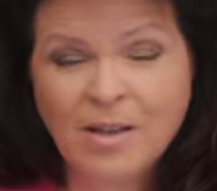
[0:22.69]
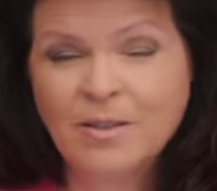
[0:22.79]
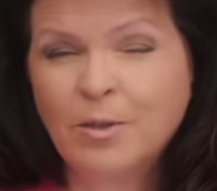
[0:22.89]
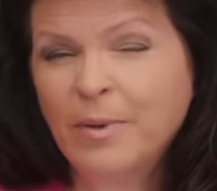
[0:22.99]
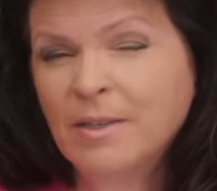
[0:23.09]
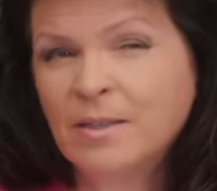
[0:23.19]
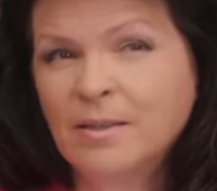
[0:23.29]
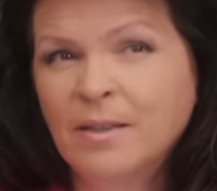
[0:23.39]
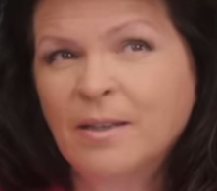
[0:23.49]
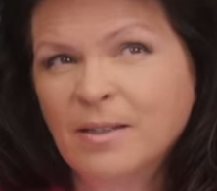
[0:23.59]
So
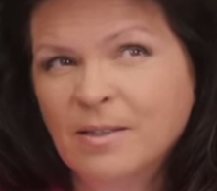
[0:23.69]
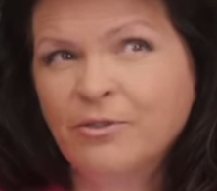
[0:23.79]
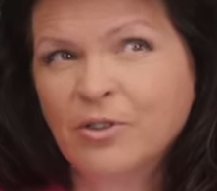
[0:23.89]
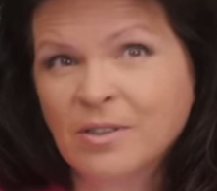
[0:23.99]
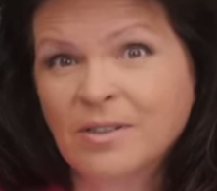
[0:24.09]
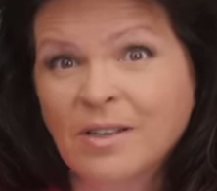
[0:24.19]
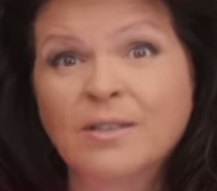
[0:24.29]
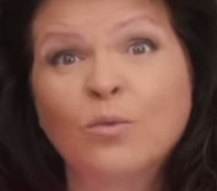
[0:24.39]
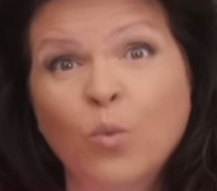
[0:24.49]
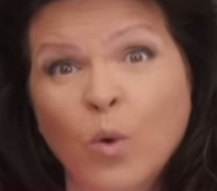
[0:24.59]
basically, let's first discuss
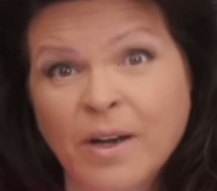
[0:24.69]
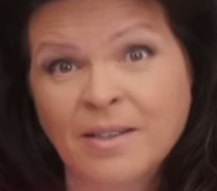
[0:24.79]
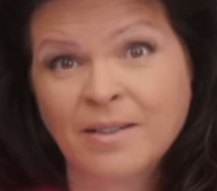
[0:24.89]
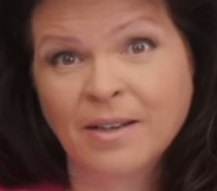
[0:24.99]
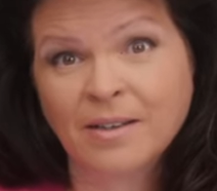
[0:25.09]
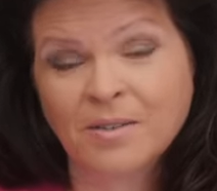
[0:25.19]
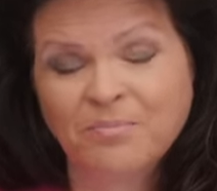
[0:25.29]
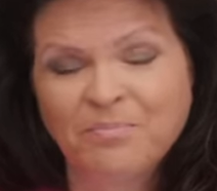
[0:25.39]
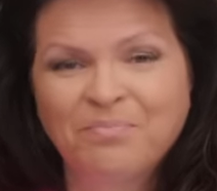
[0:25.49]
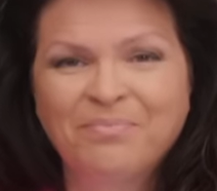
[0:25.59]
what is it?
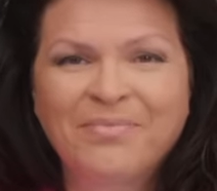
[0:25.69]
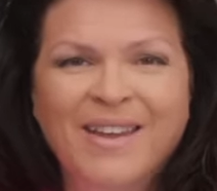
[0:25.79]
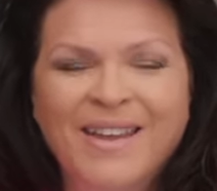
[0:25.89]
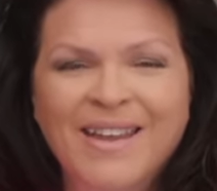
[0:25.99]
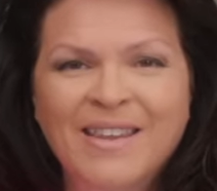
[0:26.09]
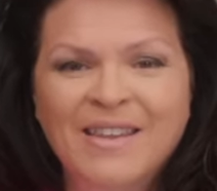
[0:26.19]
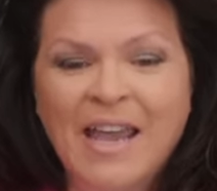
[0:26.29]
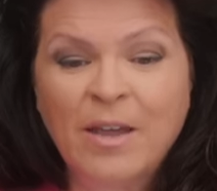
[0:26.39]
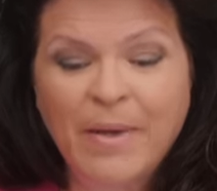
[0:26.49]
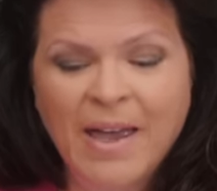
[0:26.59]
The
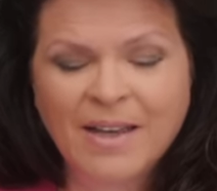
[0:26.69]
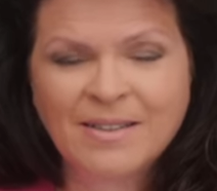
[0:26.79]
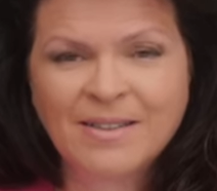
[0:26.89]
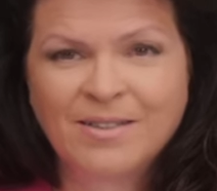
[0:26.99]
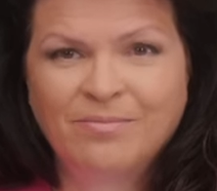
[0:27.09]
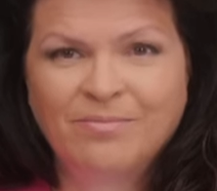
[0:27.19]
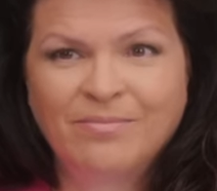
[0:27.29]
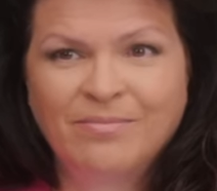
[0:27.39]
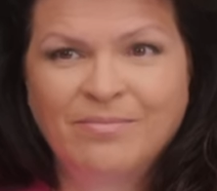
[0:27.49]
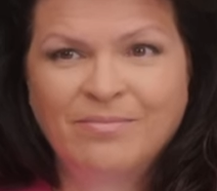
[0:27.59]
apex
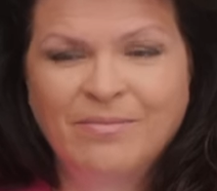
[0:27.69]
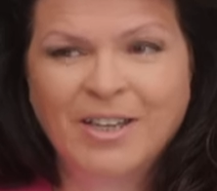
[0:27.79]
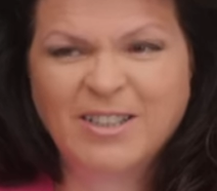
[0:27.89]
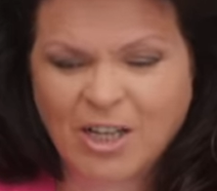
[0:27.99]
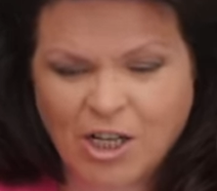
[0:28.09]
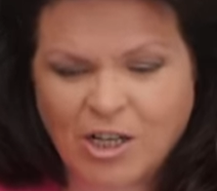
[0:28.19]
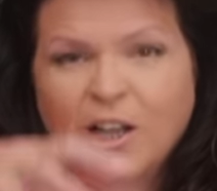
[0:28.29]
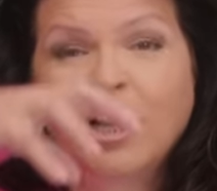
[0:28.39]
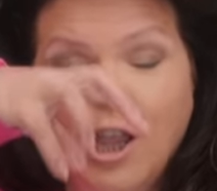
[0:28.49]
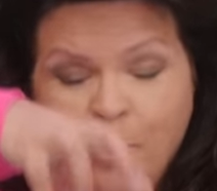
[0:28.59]
is a
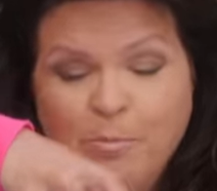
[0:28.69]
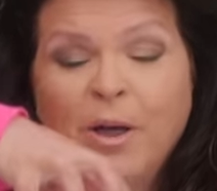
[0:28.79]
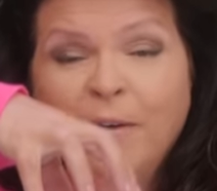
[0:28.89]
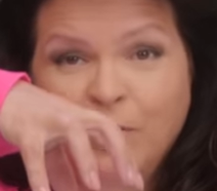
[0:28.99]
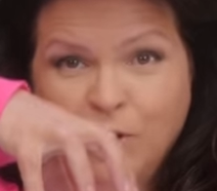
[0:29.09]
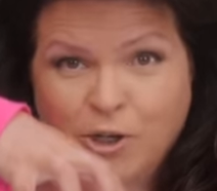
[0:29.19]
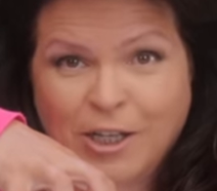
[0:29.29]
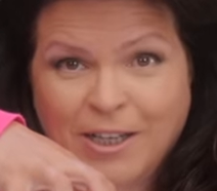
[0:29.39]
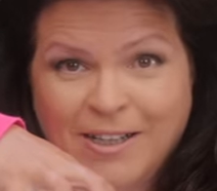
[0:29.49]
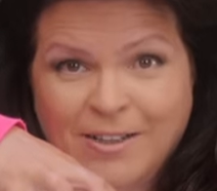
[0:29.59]
clump of
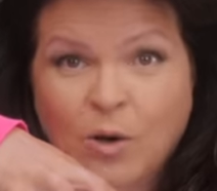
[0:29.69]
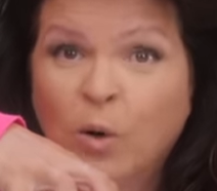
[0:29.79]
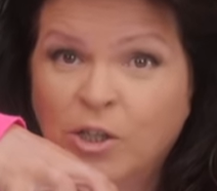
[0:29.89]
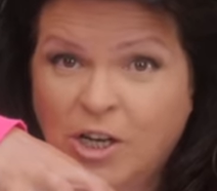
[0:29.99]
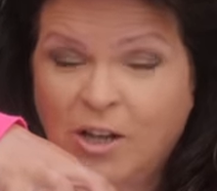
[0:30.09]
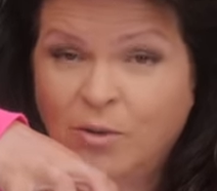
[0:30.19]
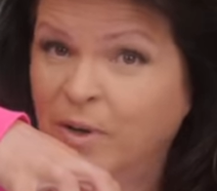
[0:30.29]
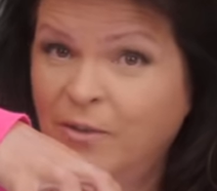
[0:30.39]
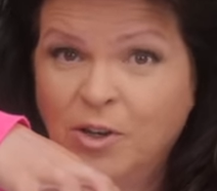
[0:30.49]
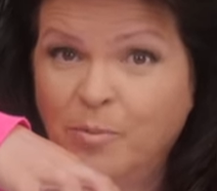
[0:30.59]
acrylic or gel,
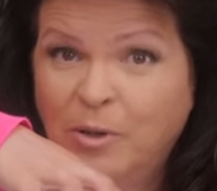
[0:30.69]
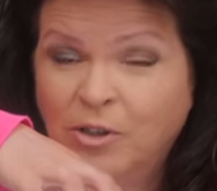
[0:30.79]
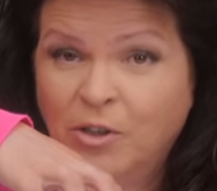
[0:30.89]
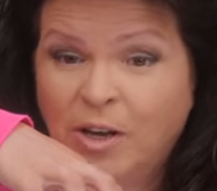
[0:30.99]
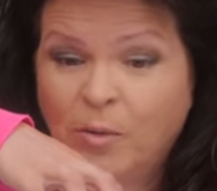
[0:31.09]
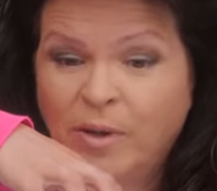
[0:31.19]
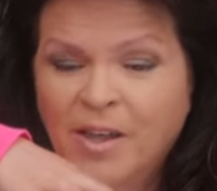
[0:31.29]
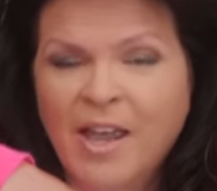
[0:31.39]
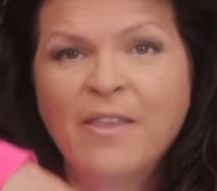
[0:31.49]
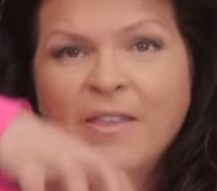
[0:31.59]
whatever you're building your nail with,
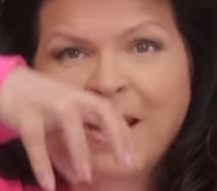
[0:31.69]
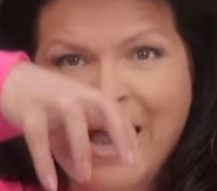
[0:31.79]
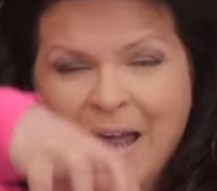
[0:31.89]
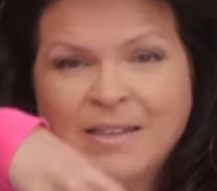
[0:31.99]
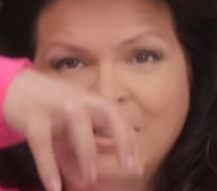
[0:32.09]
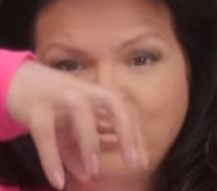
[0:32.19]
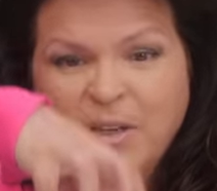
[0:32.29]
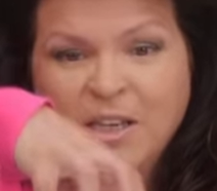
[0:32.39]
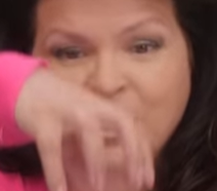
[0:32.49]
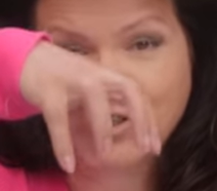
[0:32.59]
that has to
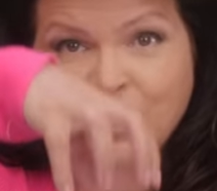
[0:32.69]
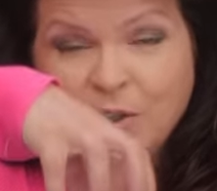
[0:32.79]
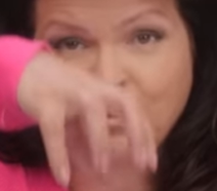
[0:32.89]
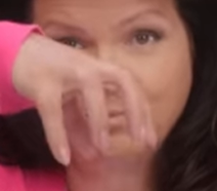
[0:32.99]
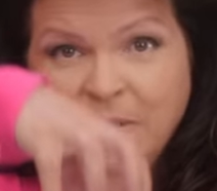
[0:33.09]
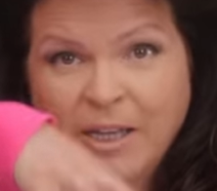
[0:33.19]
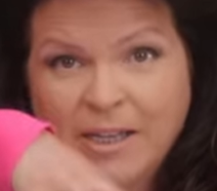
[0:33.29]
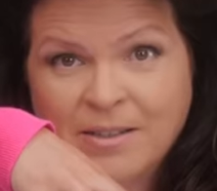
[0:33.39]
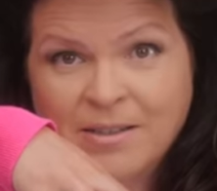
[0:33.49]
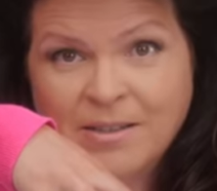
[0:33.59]
be in a certain
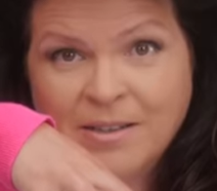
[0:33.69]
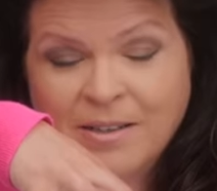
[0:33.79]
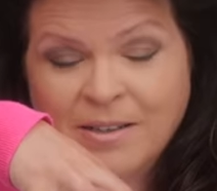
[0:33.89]
place